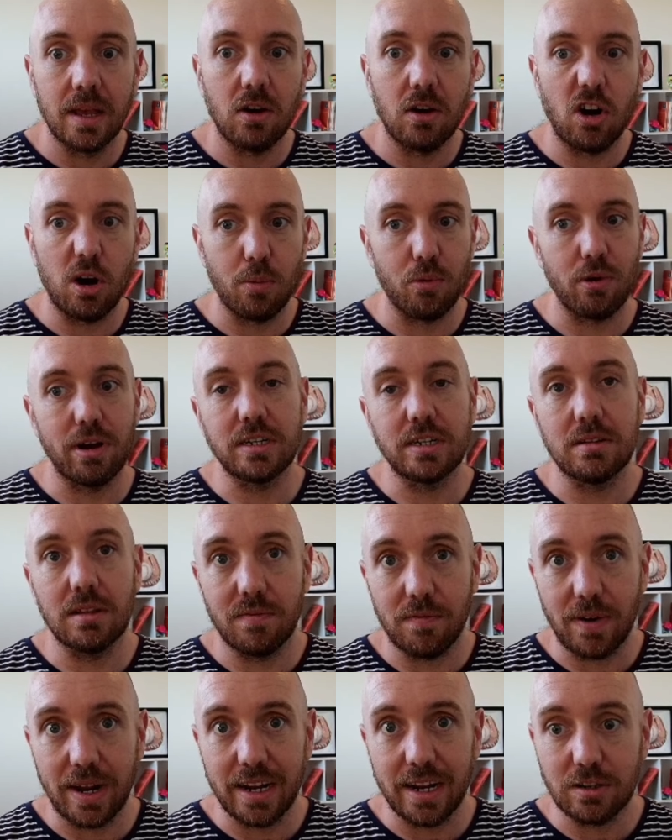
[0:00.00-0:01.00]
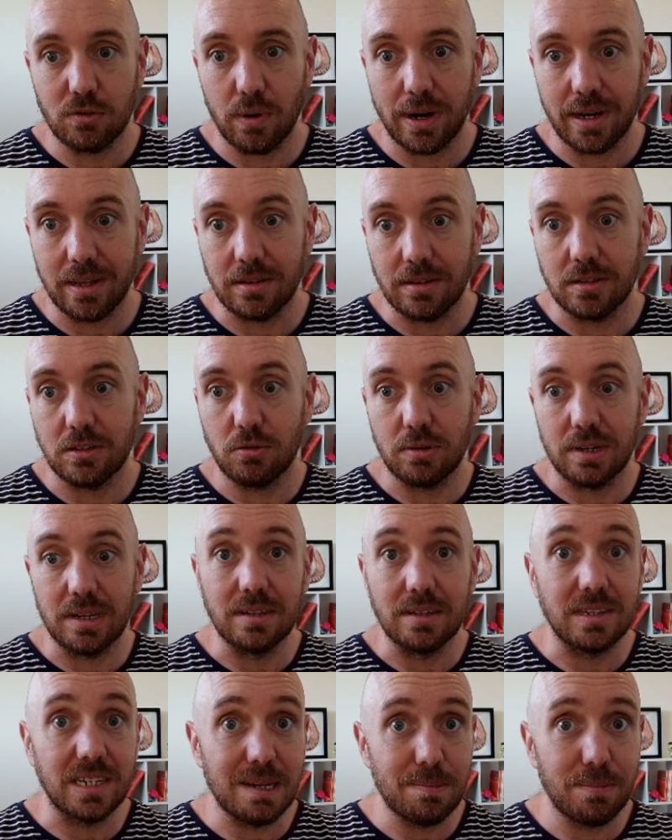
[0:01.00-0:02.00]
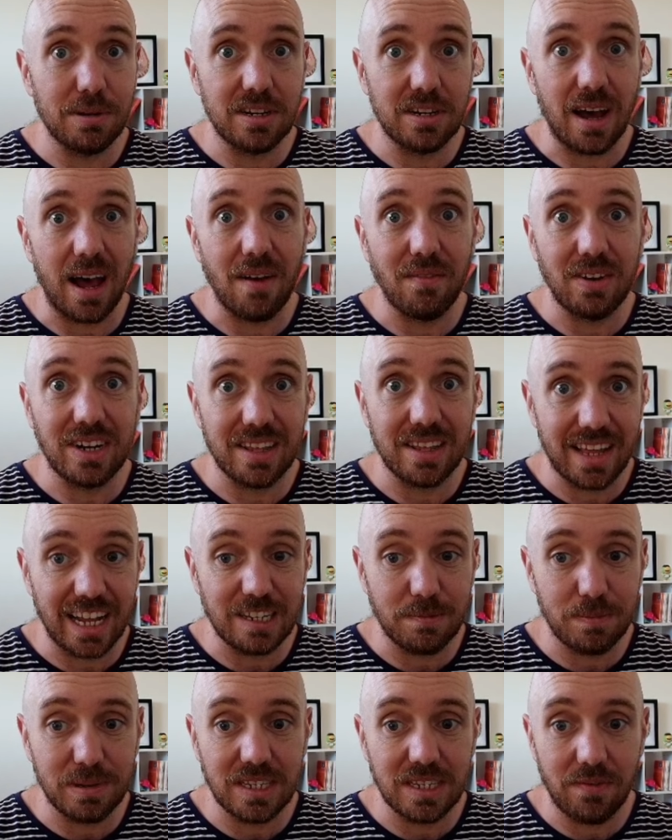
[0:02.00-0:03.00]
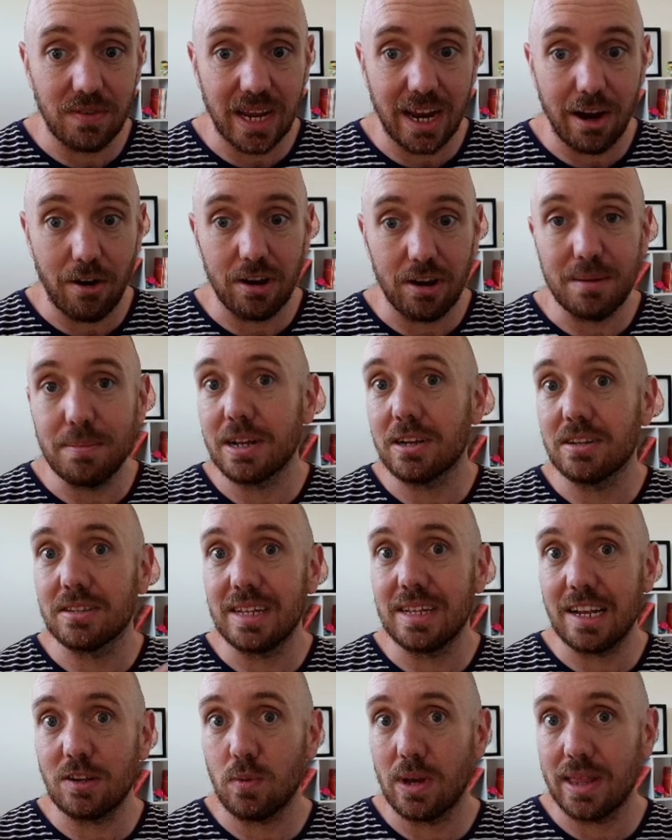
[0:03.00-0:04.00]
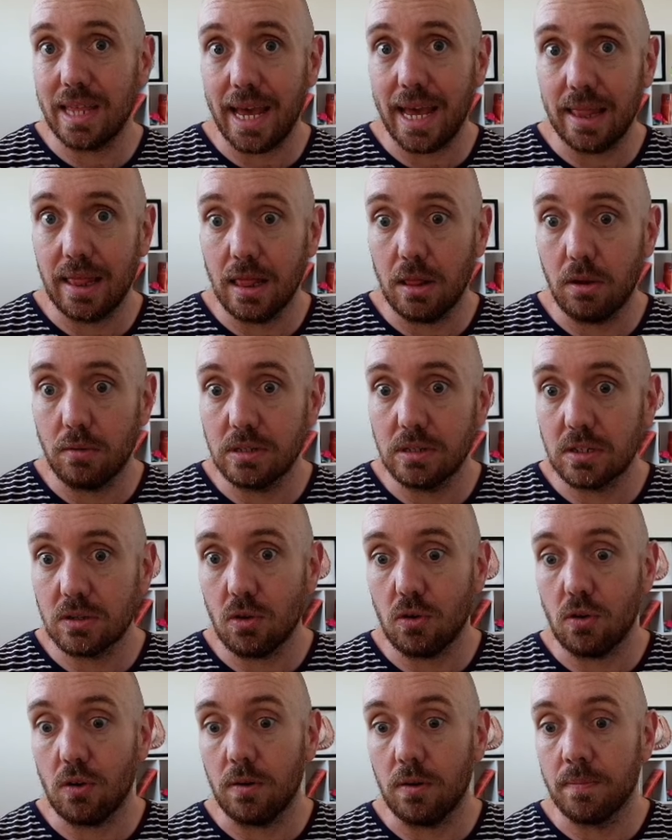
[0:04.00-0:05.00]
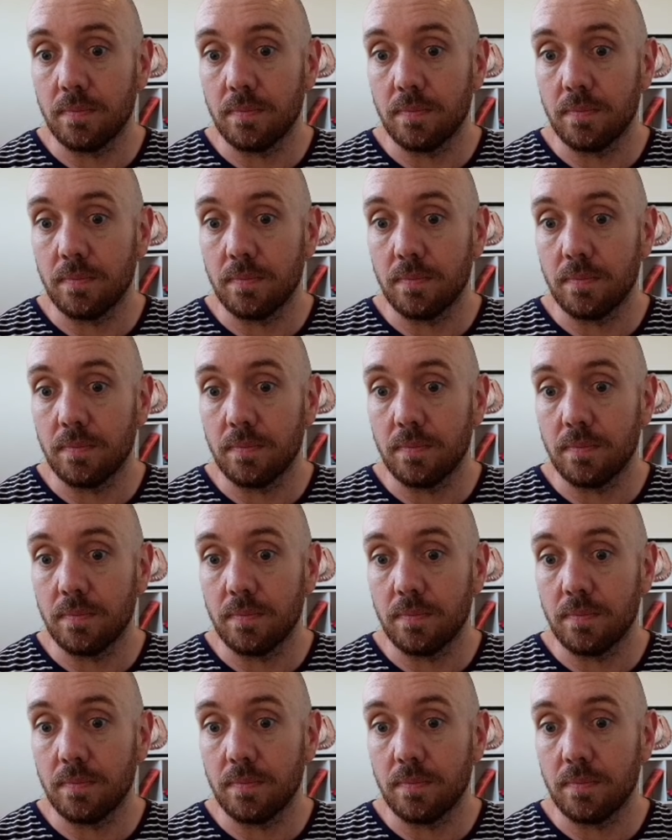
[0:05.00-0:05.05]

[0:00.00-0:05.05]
operational and financial readiness, doing a deeper dive into that specific area because that's where they had the lowest score.